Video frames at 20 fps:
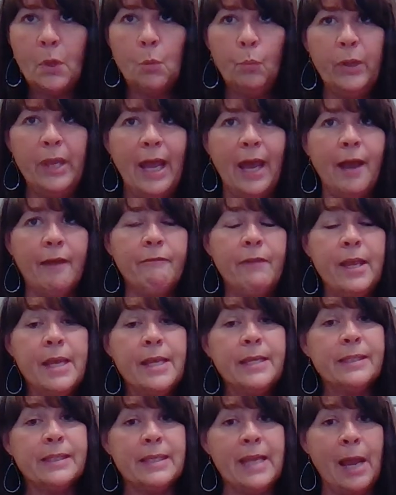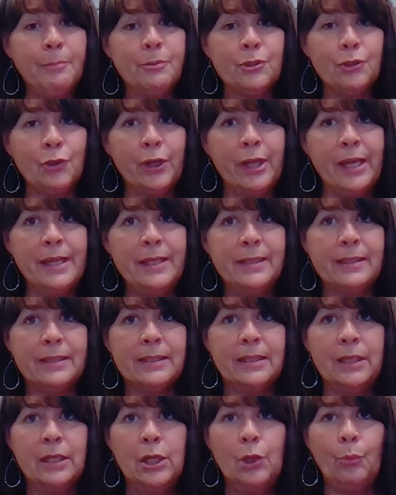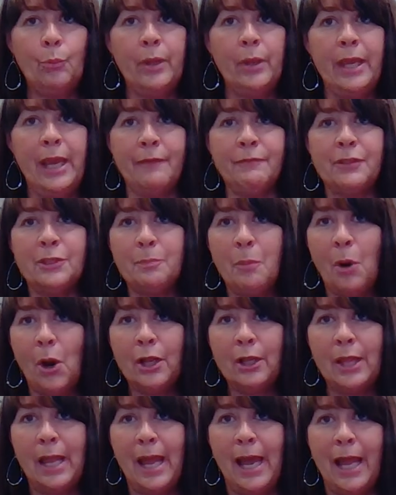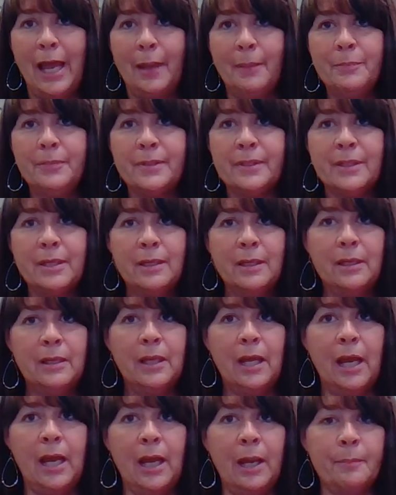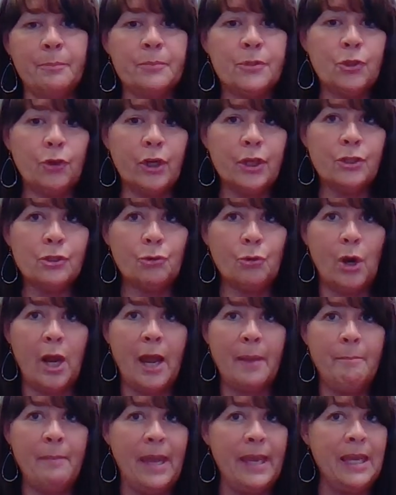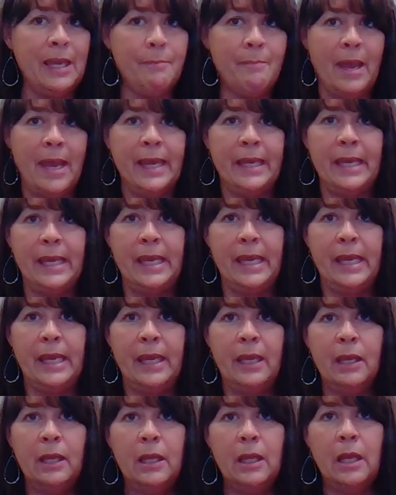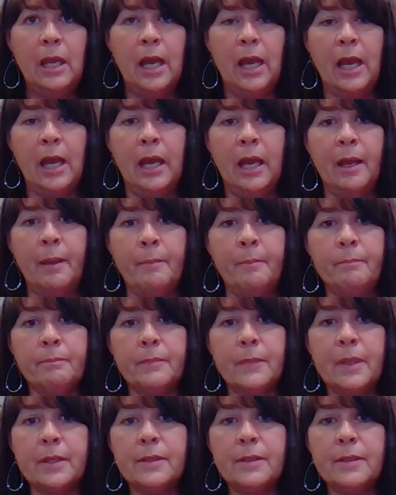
We have snap circuits, we have spark labs, um, circuit scribe, makey makey, um,